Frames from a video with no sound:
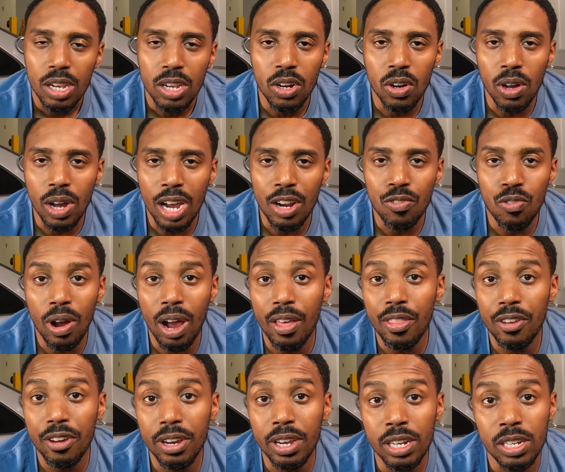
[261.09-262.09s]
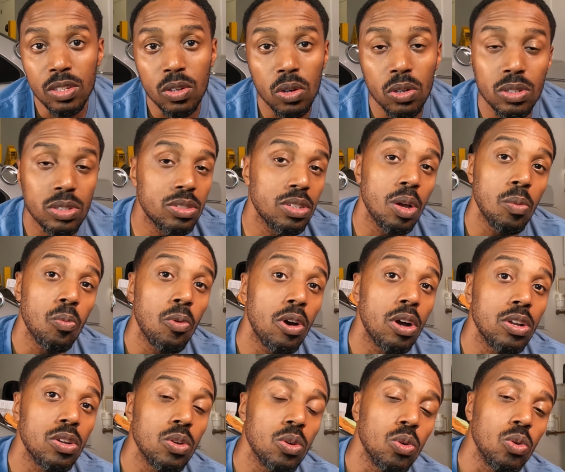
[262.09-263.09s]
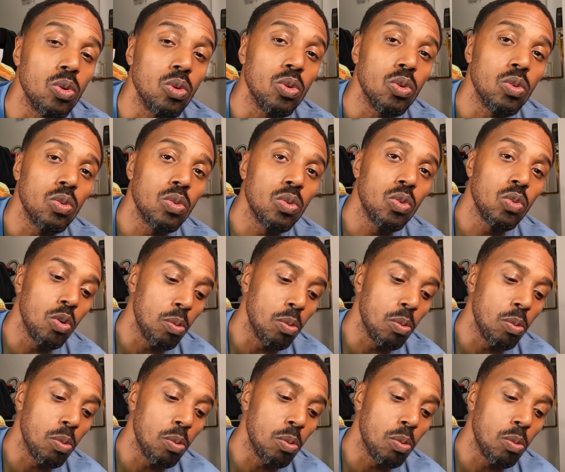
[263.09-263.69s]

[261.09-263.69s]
I'd rather it go to someone who